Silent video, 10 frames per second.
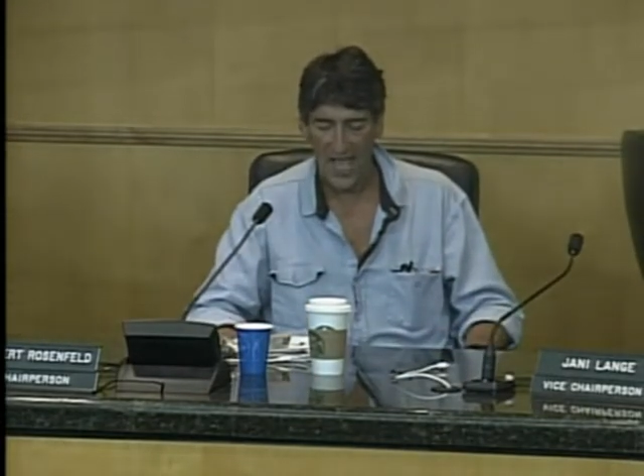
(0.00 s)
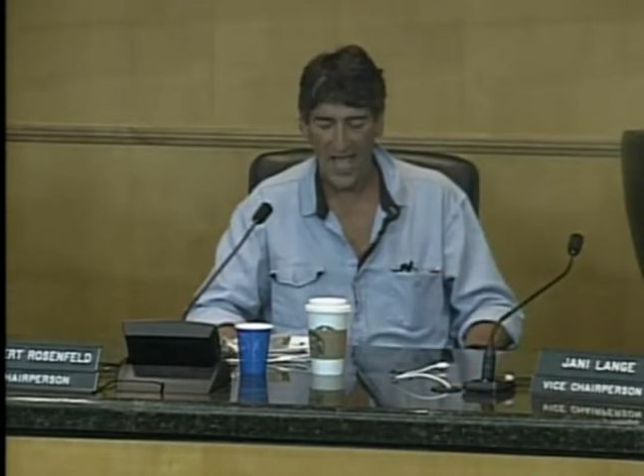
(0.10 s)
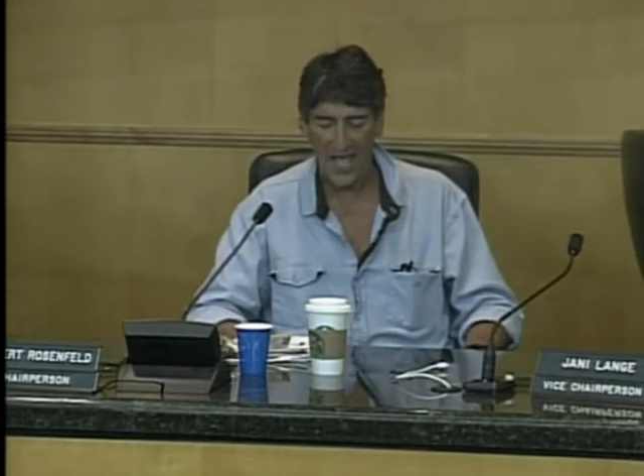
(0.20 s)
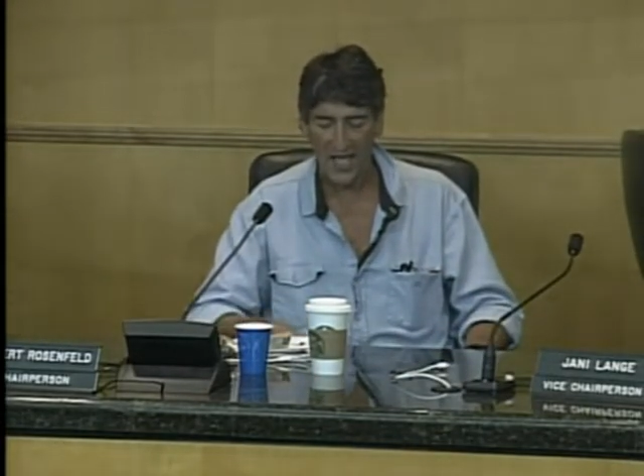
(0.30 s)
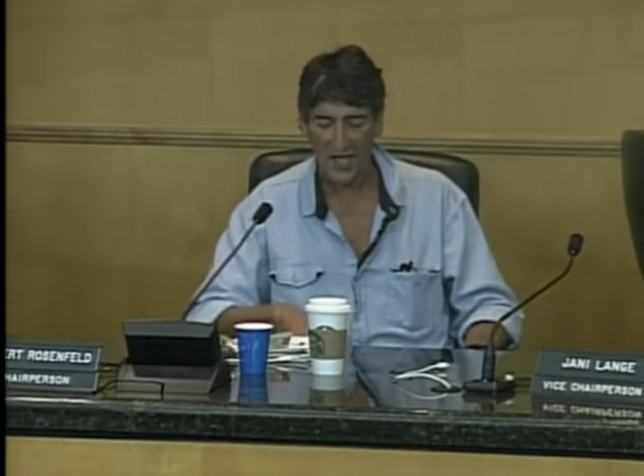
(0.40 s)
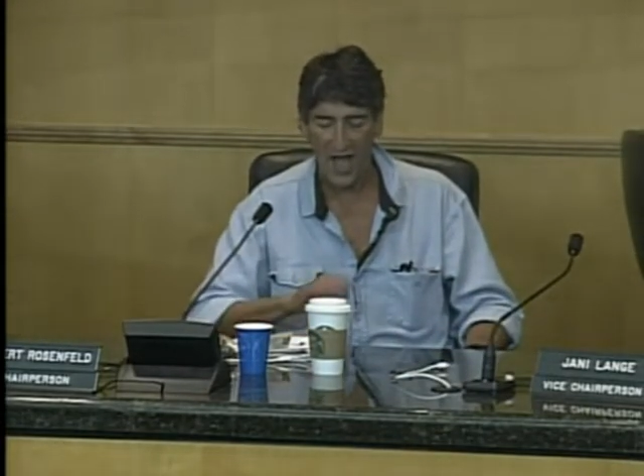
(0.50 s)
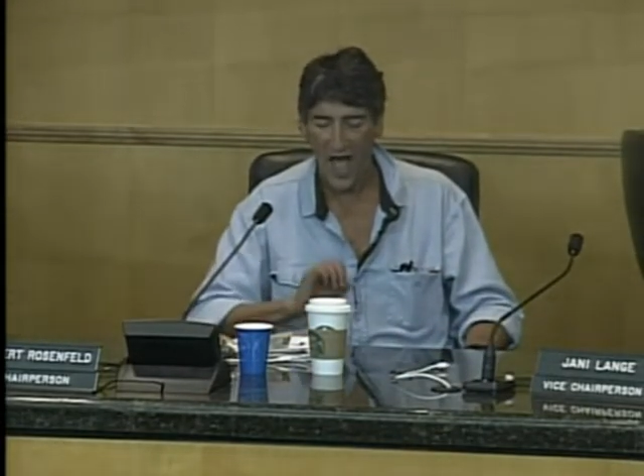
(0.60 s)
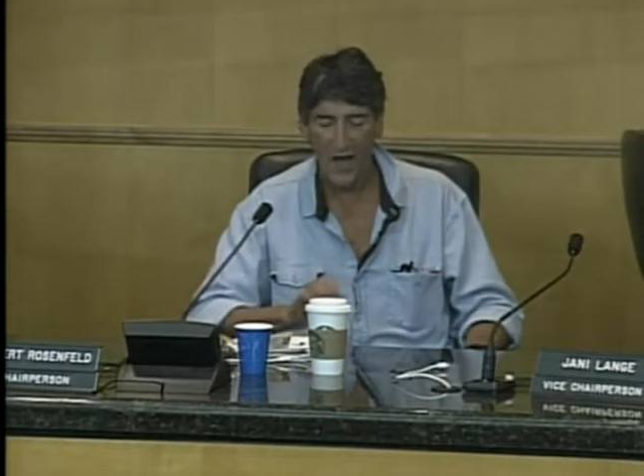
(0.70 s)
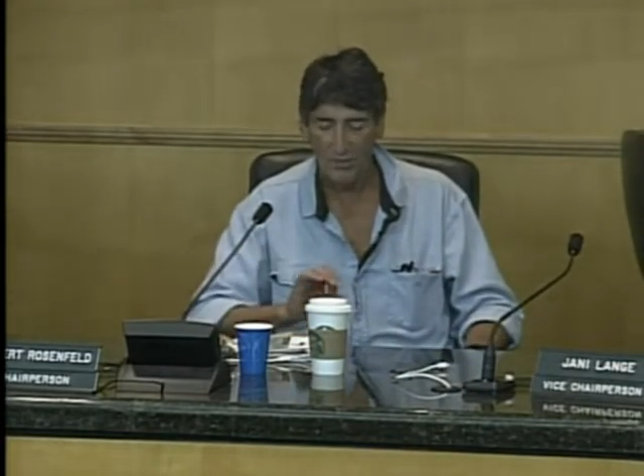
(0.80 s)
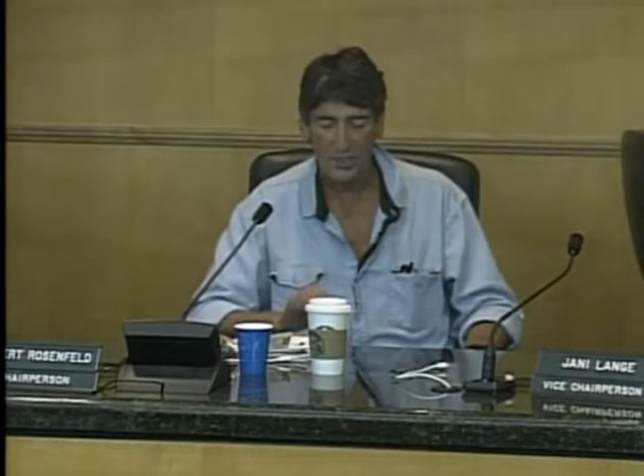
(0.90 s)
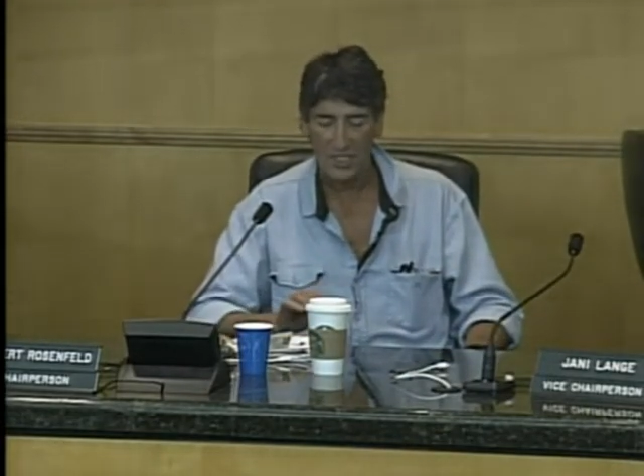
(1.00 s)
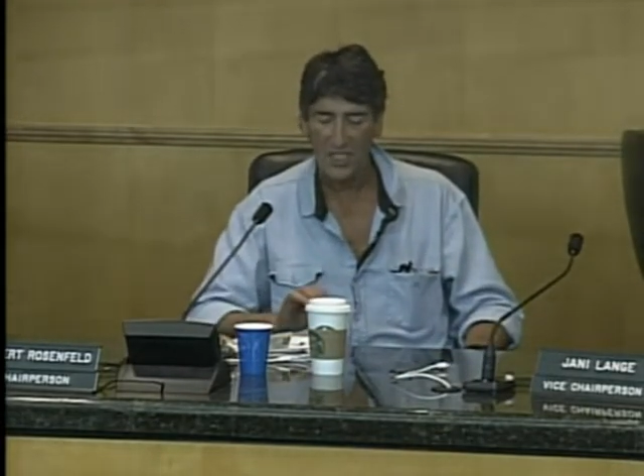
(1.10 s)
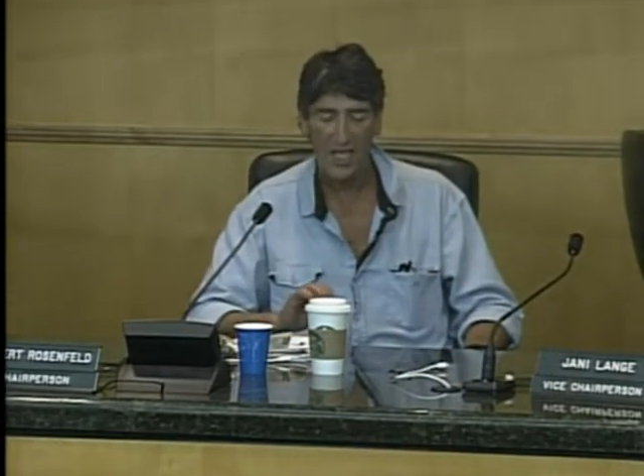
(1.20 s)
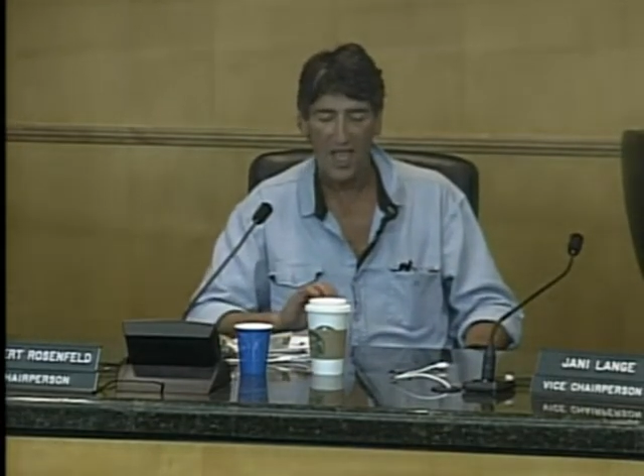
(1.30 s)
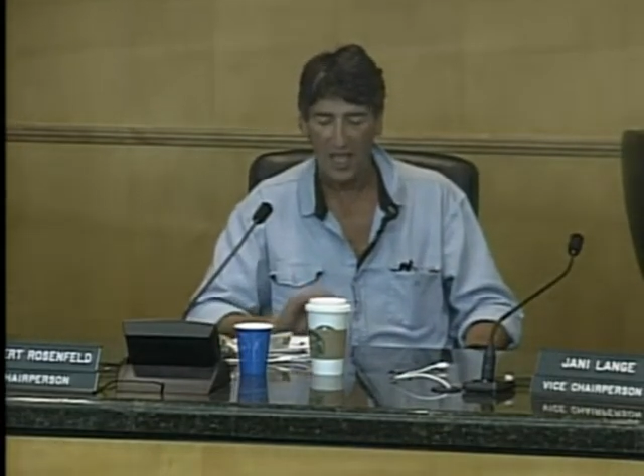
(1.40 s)
and I don't
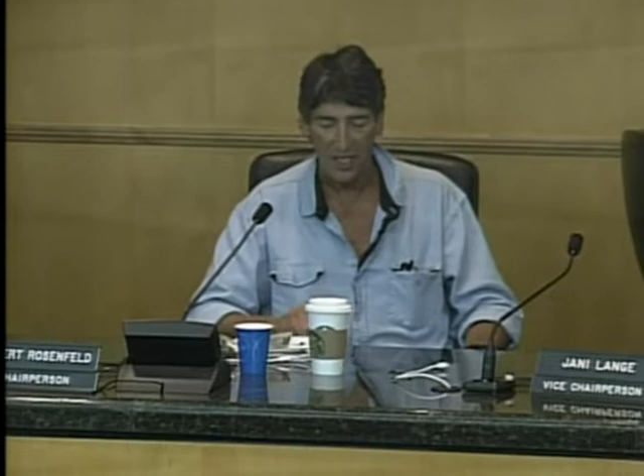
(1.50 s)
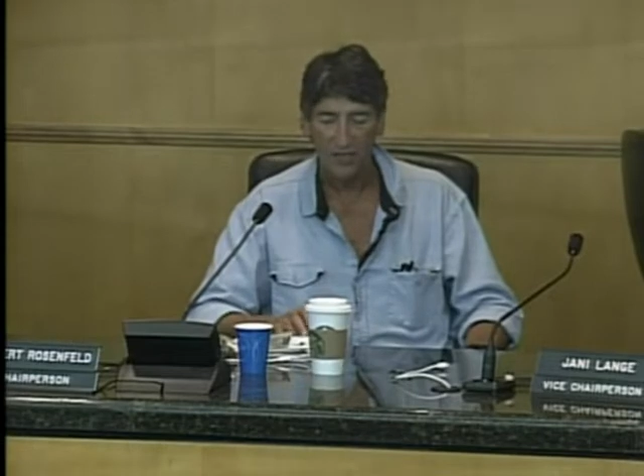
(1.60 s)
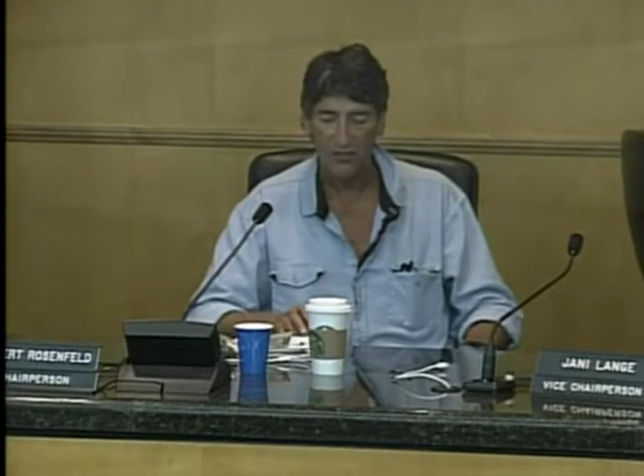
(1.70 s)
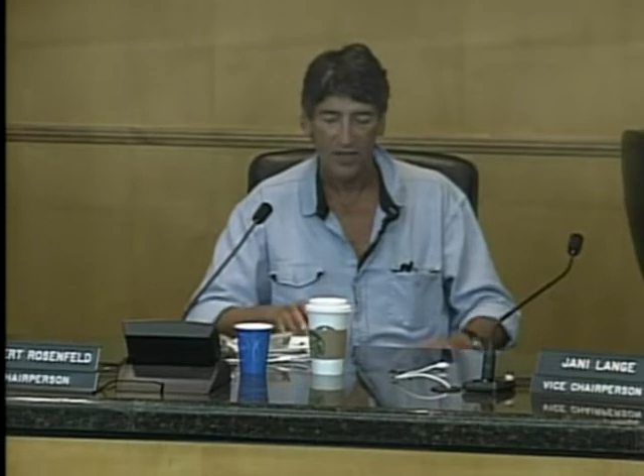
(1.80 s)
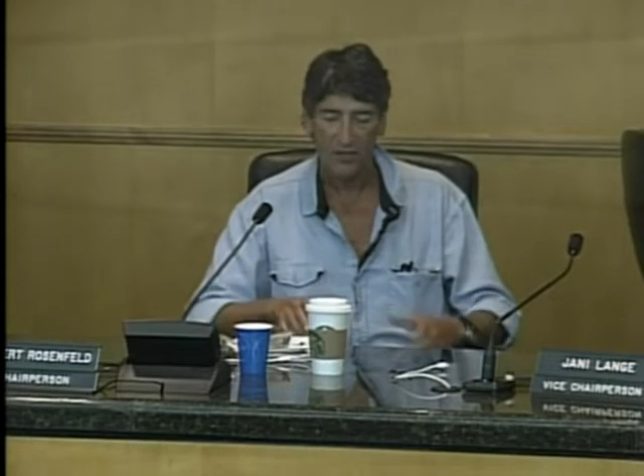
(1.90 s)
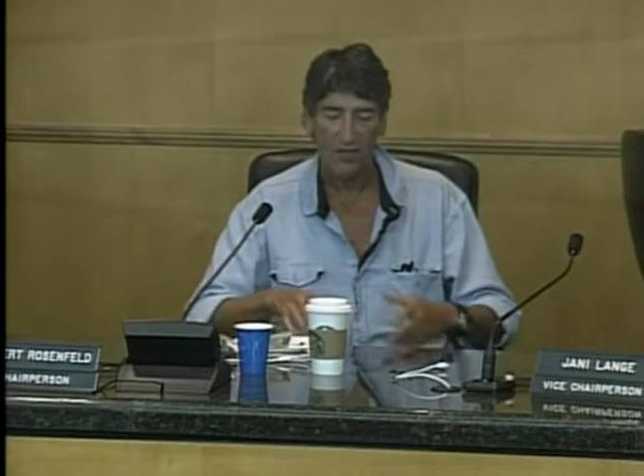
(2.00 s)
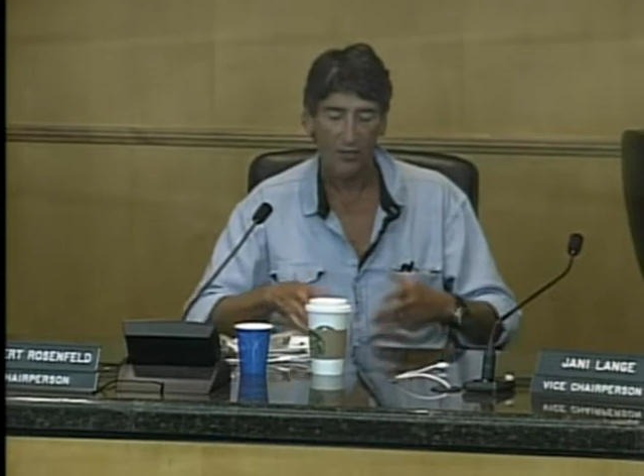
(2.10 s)
see anything